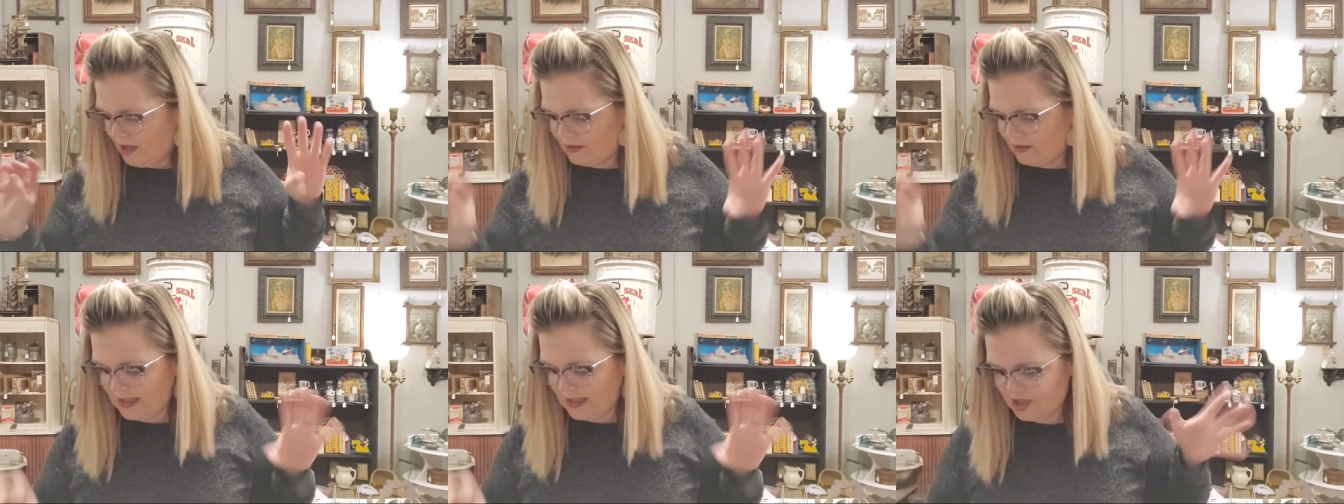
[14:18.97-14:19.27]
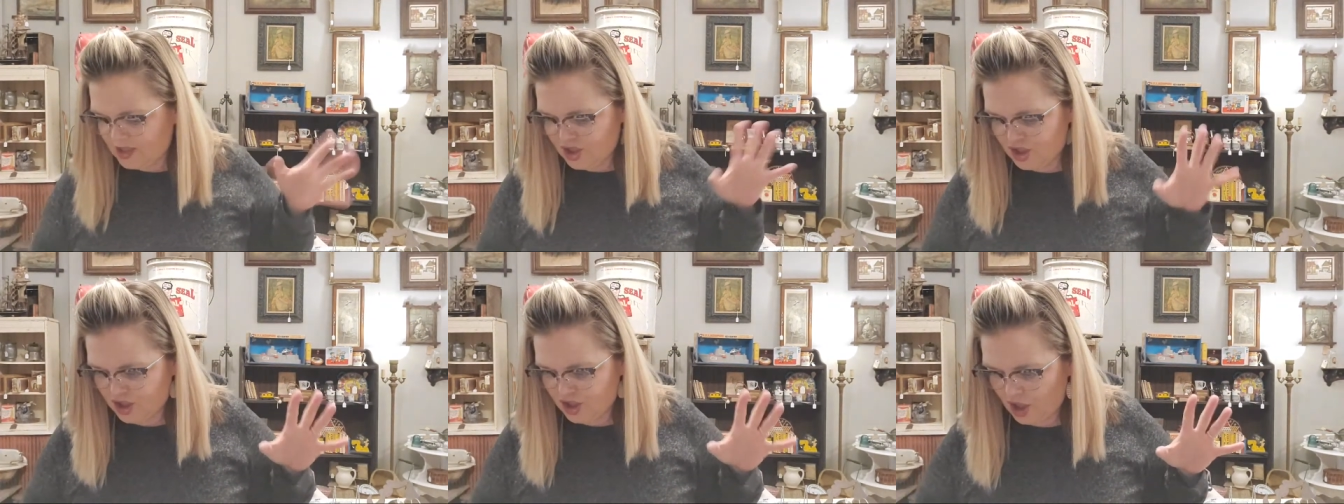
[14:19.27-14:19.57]

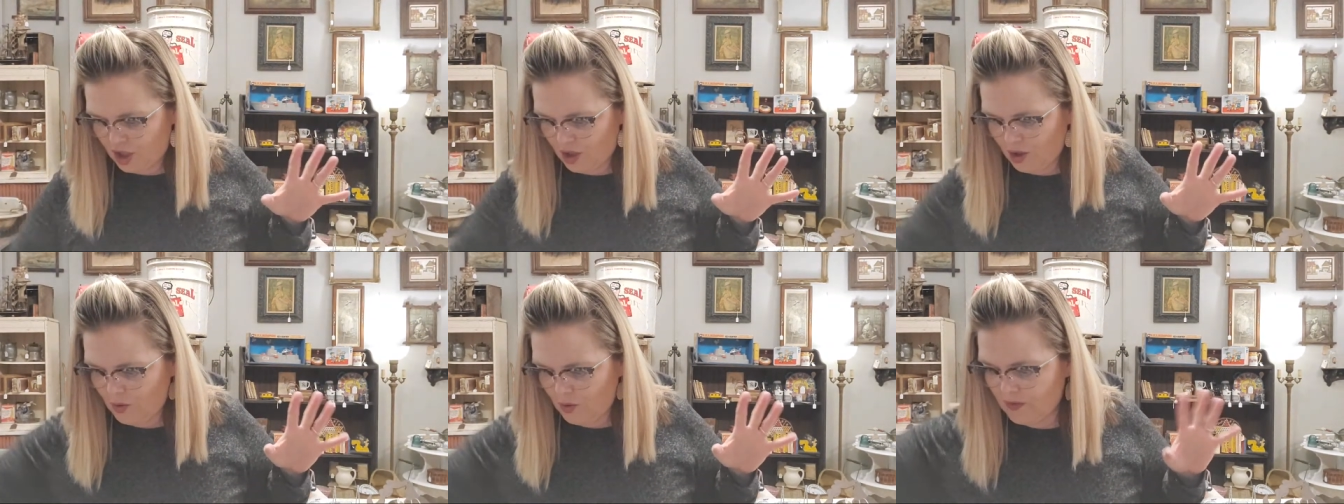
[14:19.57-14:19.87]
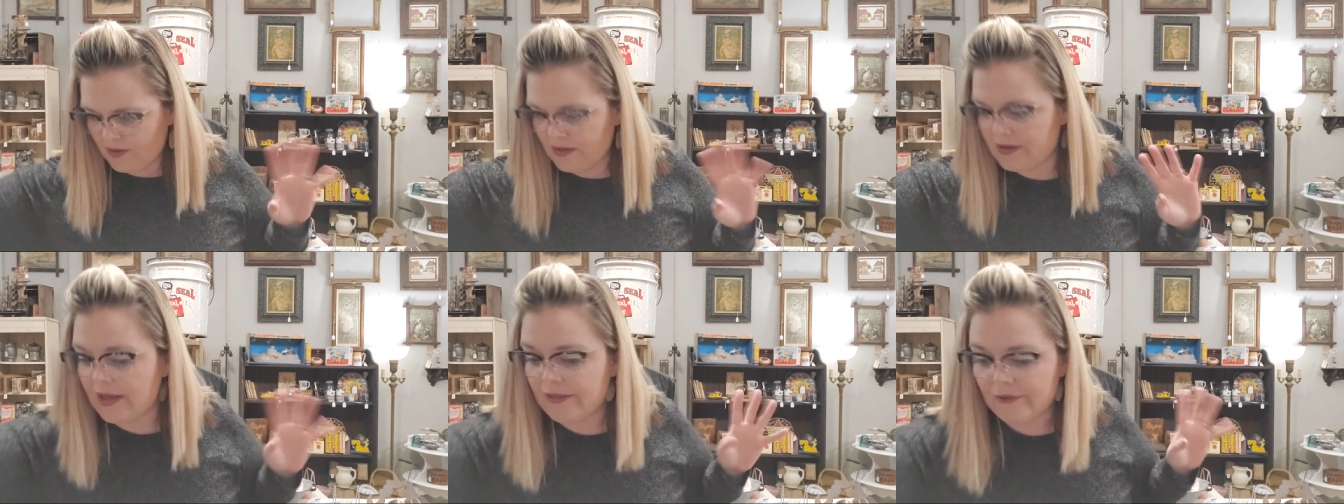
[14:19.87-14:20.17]
Let's
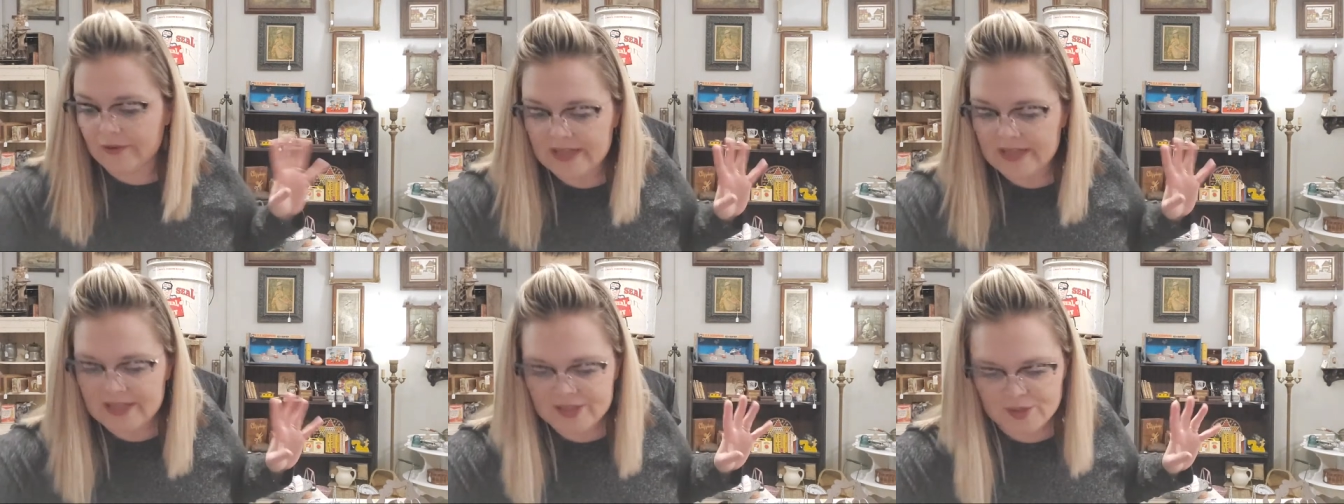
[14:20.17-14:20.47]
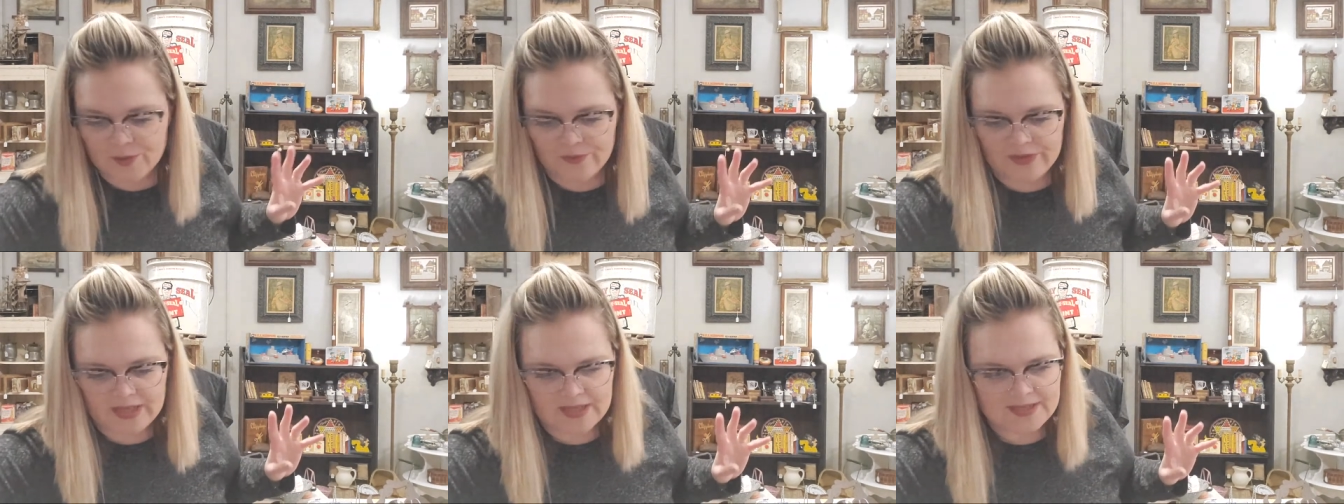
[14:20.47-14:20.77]
show another
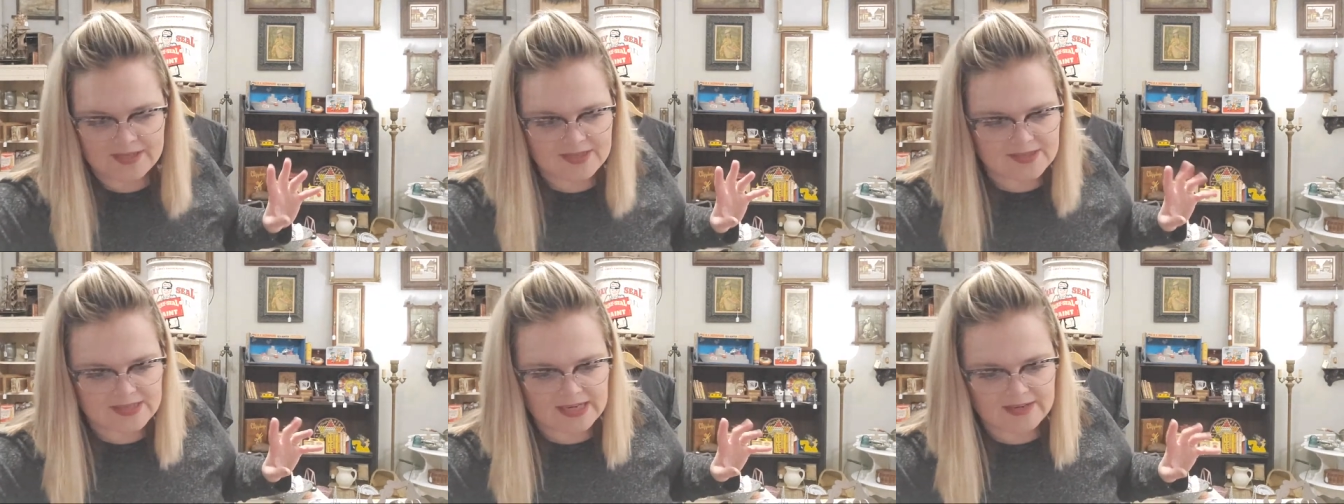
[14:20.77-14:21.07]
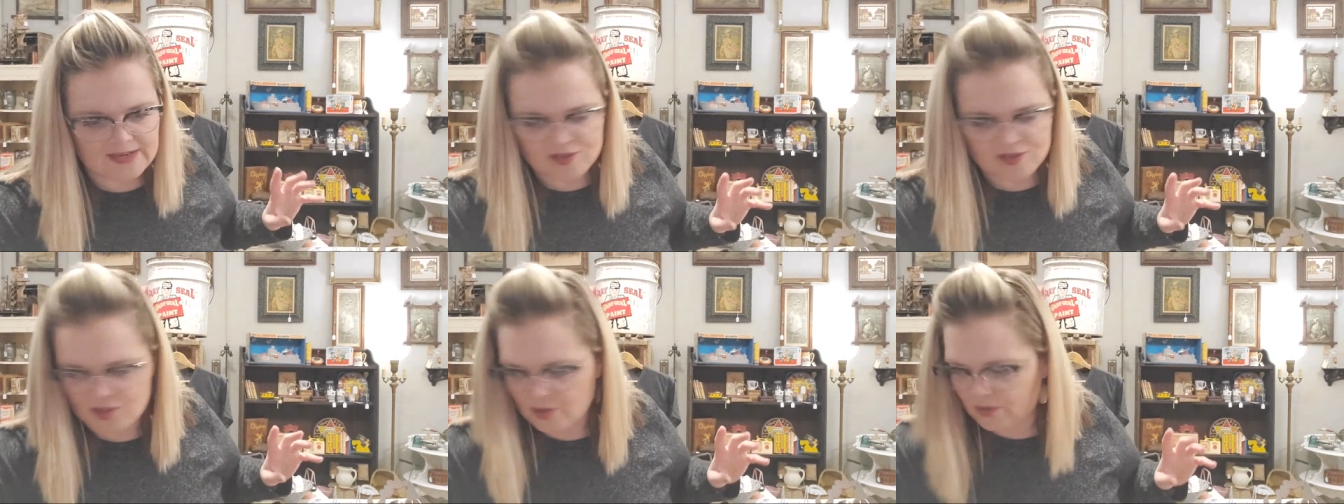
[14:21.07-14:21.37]
Easter thing since
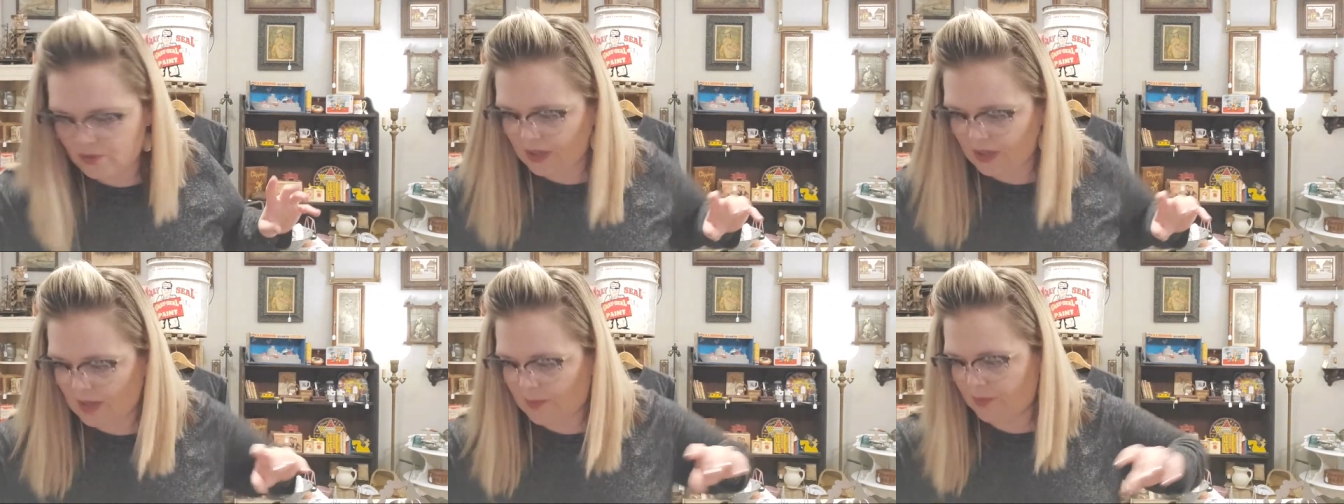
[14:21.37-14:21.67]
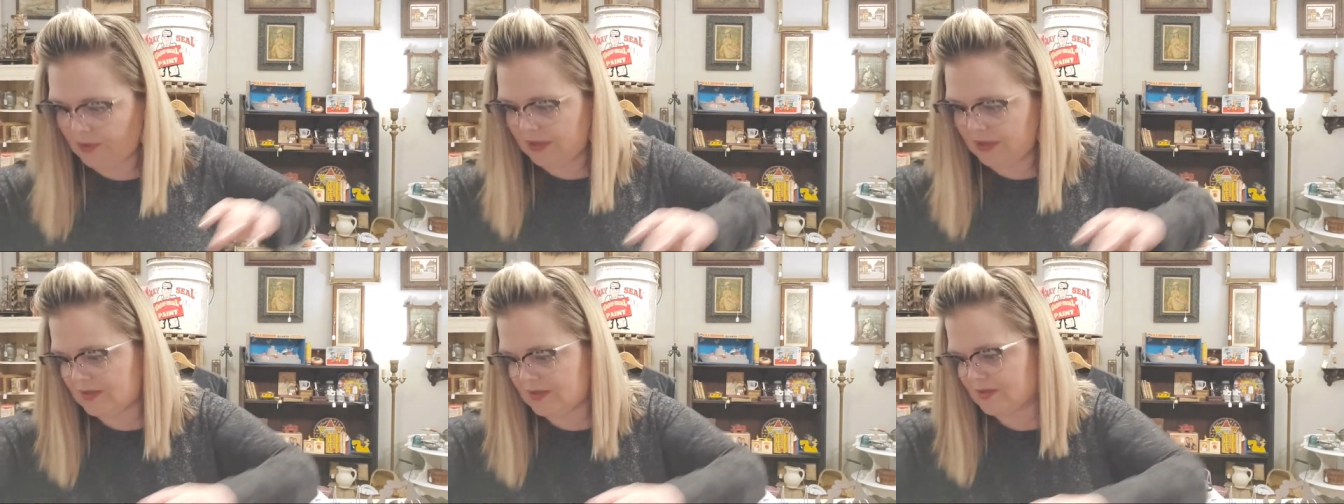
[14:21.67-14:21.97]
I showed a
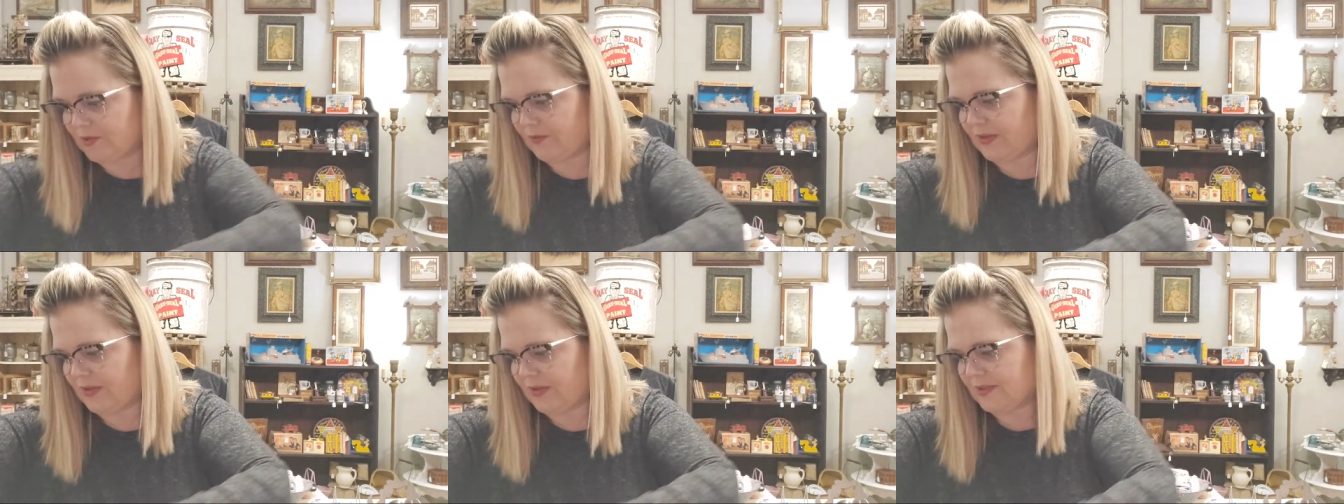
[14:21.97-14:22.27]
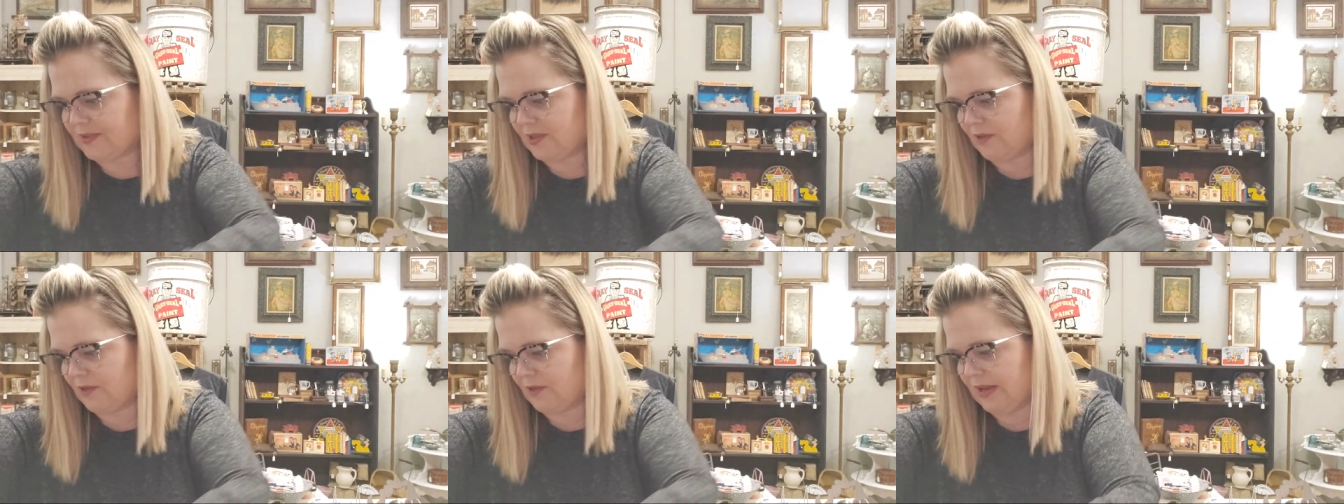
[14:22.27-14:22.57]
couple Easter things
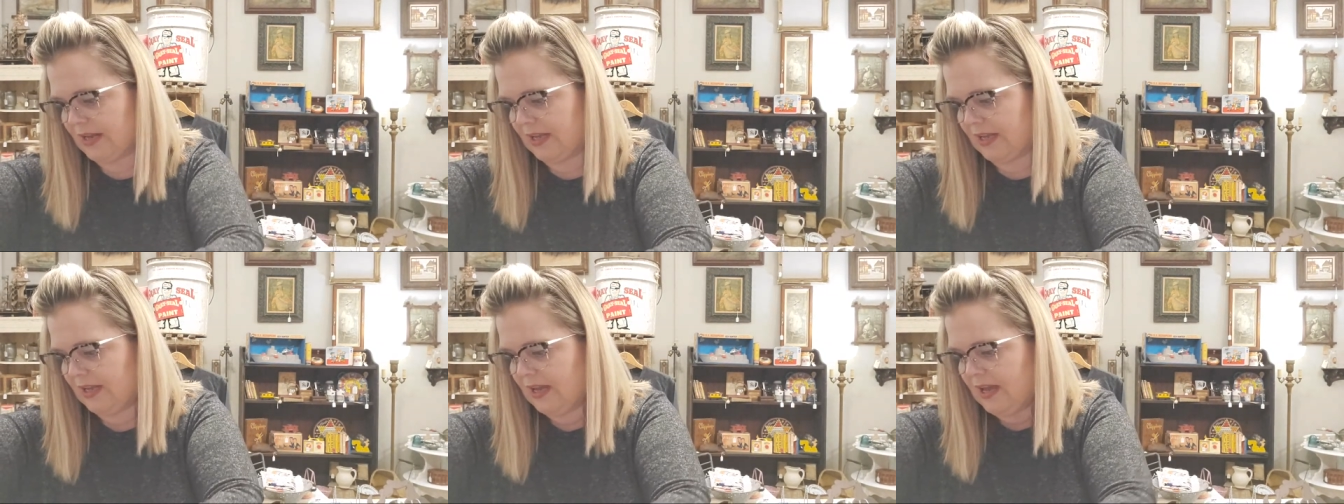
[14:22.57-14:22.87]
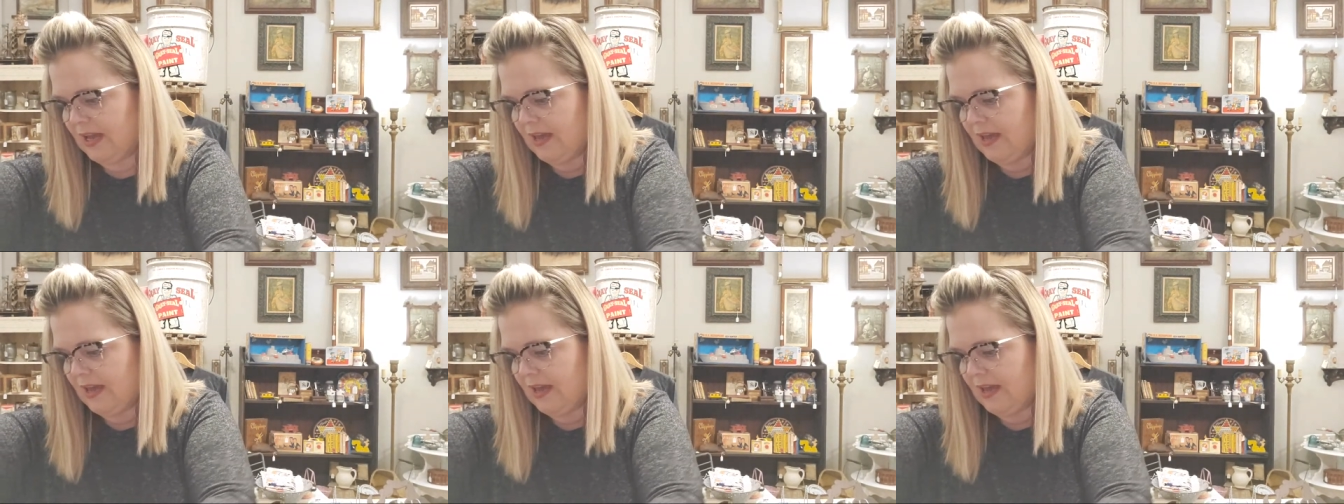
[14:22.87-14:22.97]
already.